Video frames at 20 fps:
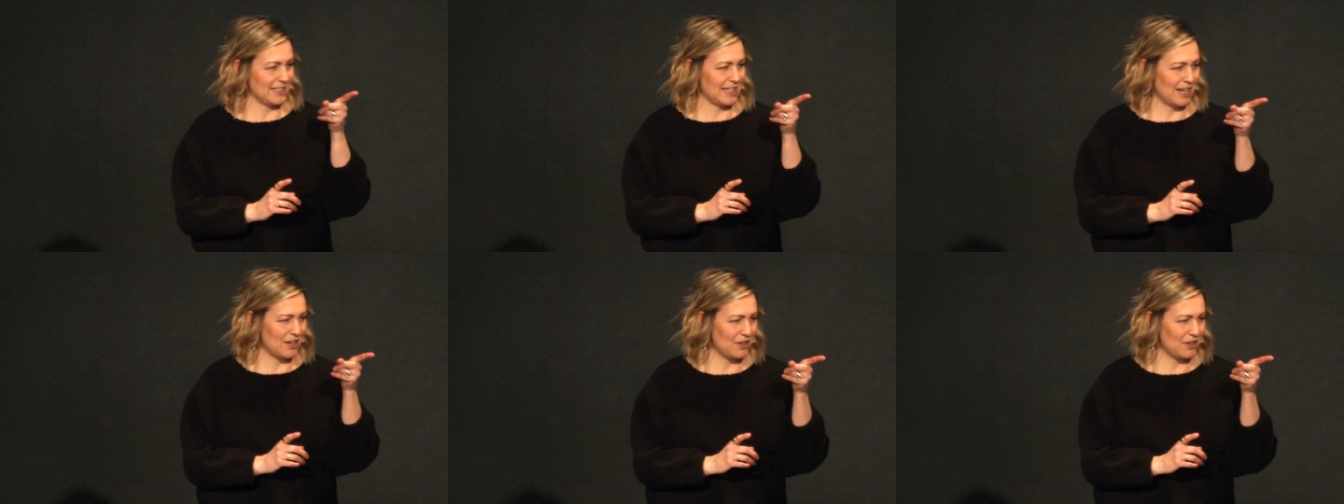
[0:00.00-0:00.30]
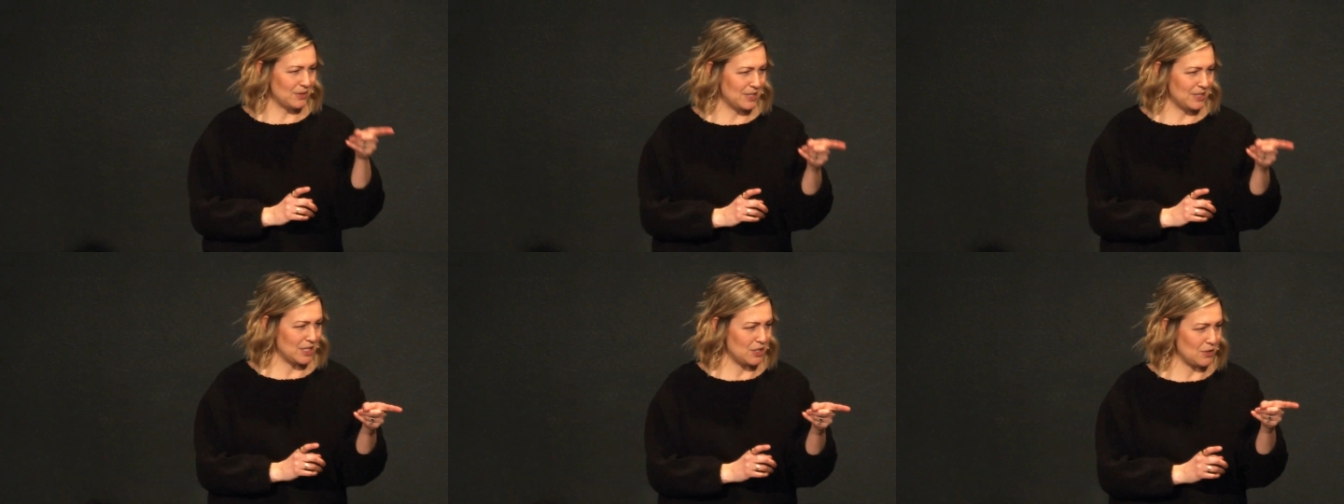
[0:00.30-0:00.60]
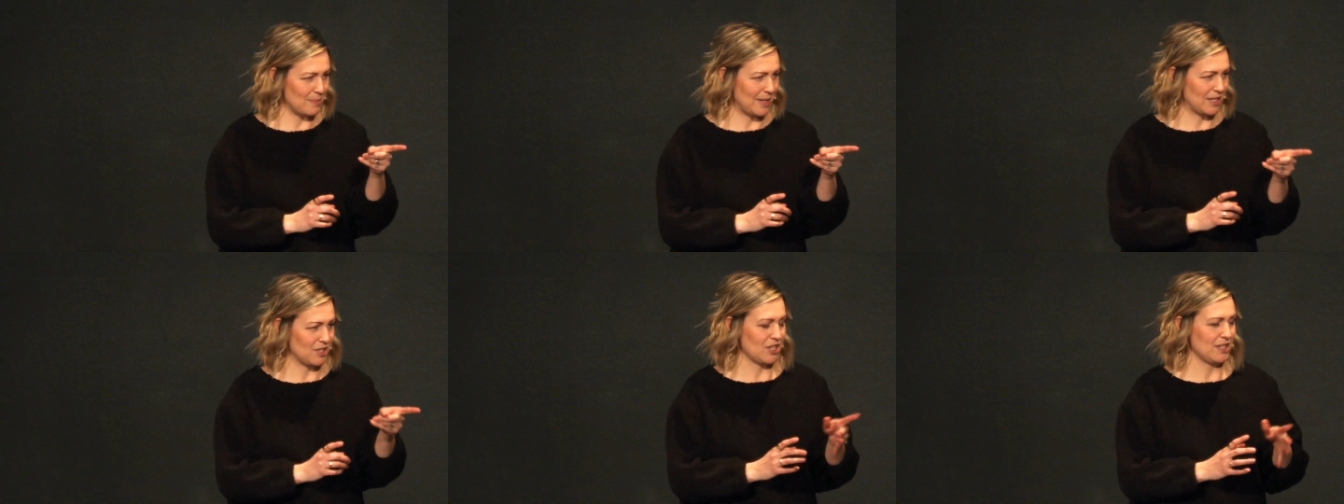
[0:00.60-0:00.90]
I don't know, did you
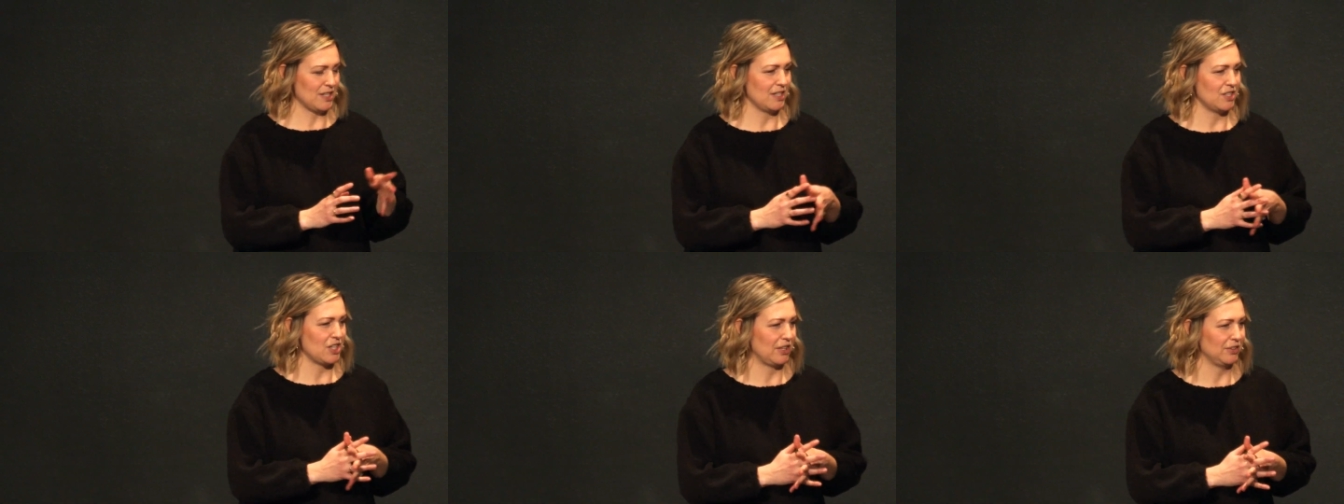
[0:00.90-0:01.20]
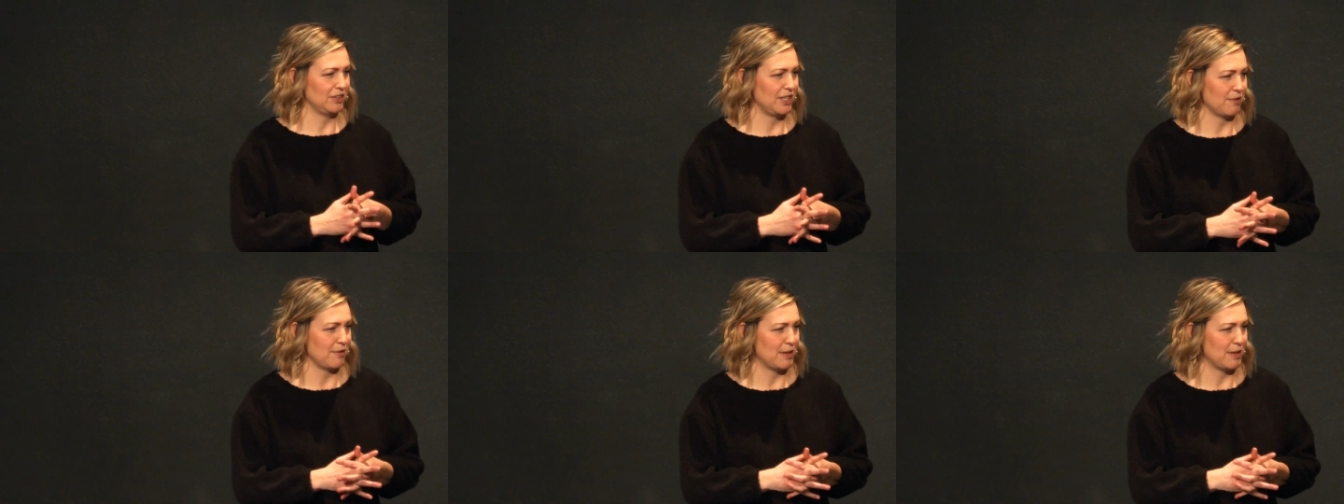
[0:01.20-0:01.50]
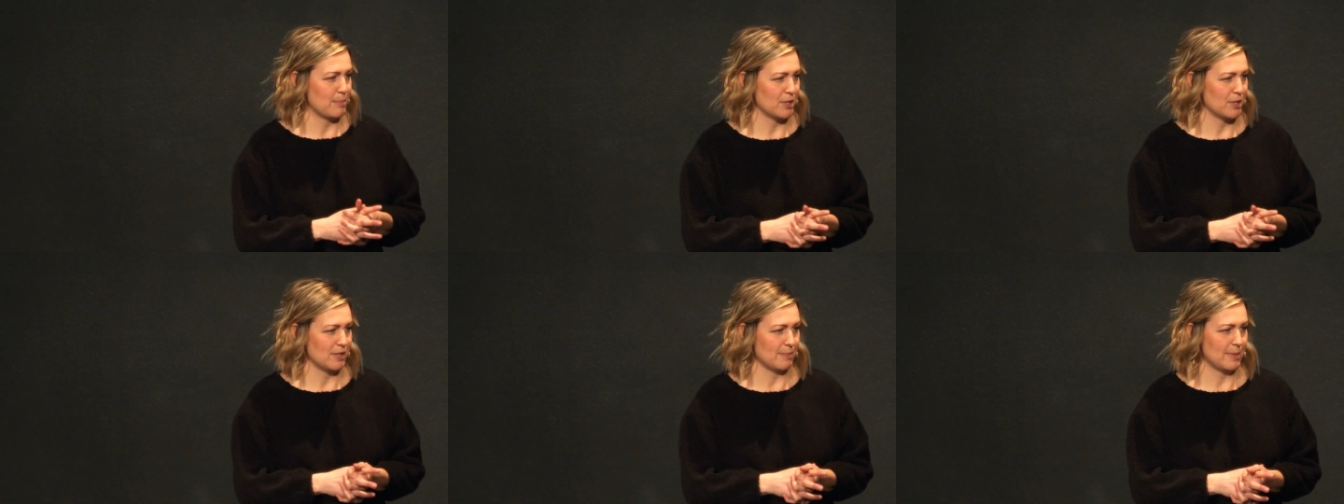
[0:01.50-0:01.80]
mention the child care
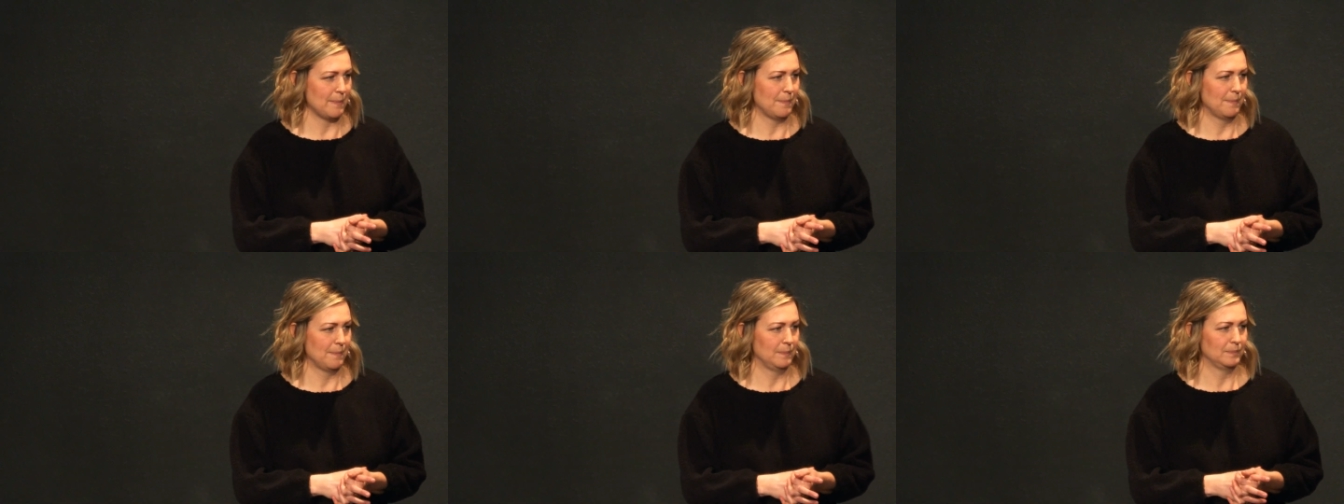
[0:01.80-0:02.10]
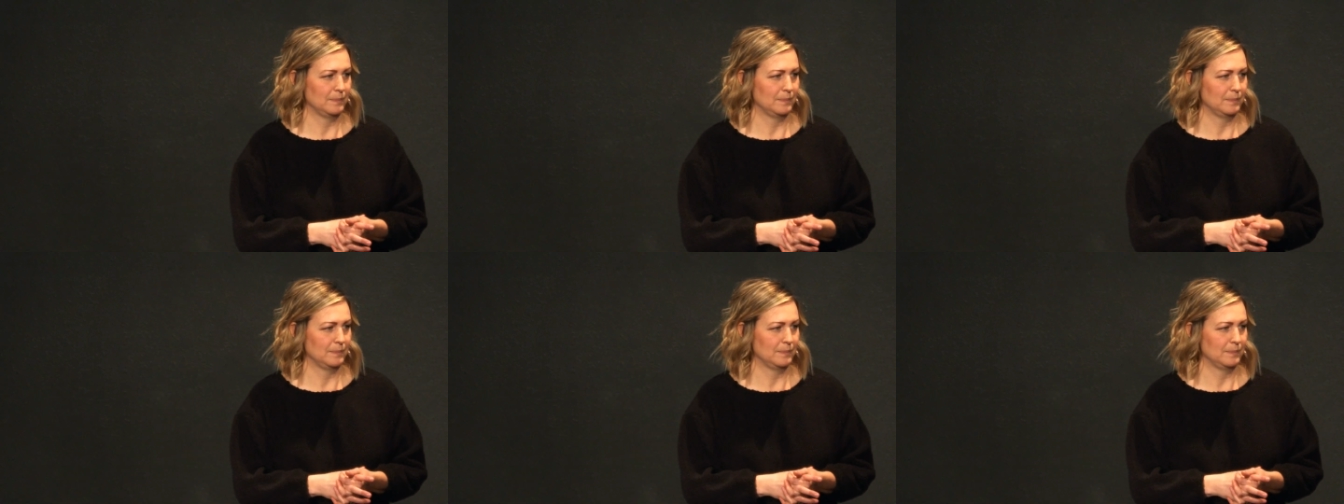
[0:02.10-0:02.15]
reimbursement?